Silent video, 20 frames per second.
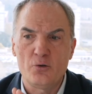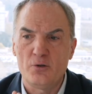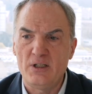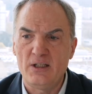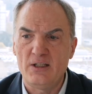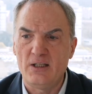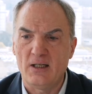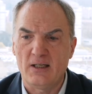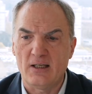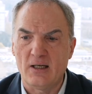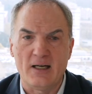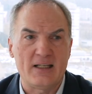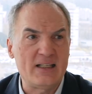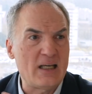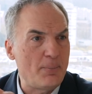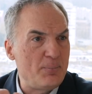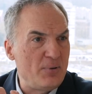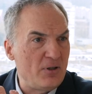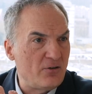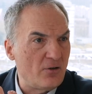You need
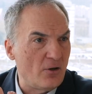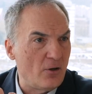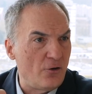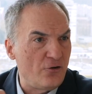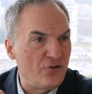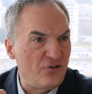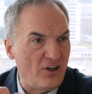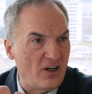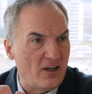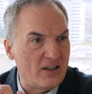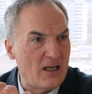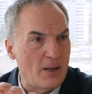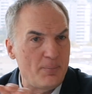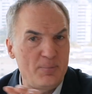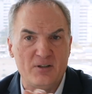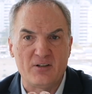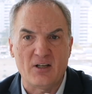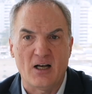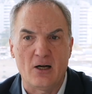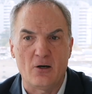a share
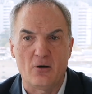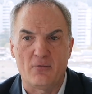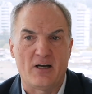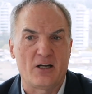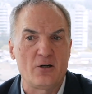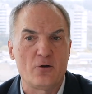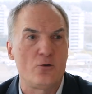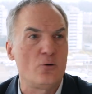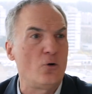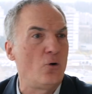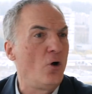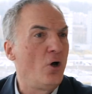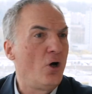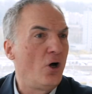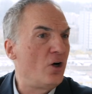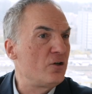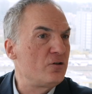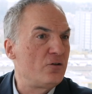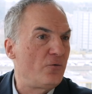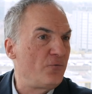capital of, I don't know,
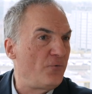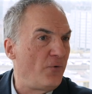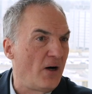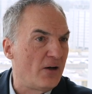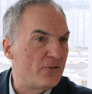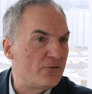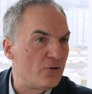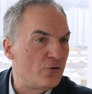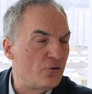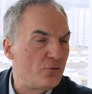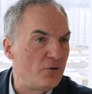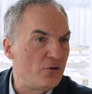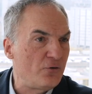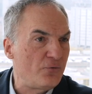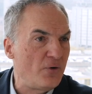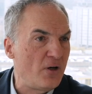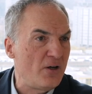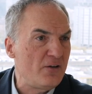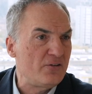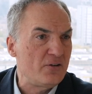100,000 Swiss
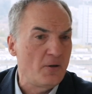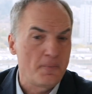francs.